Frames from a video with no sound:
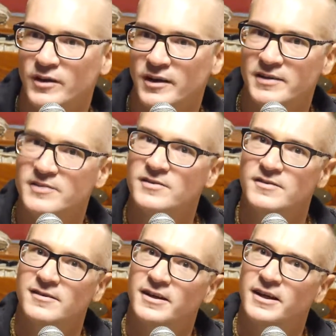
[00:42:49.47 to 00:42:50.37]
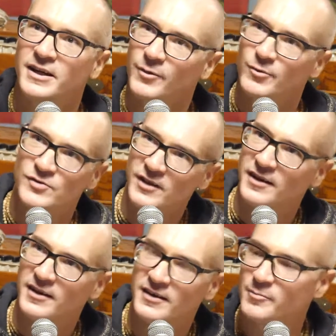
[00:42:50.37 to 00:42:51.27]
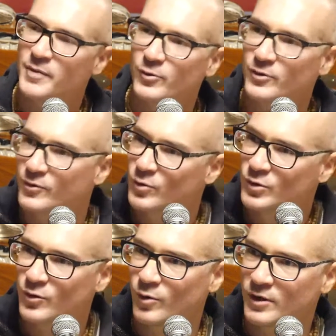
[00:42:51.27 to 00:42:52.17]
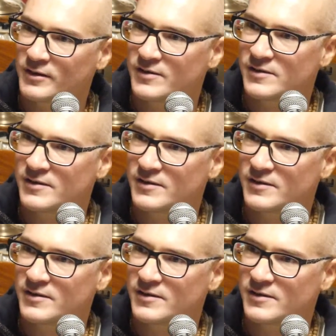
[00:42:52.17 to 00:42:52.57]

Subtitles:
he was thinking about good qualities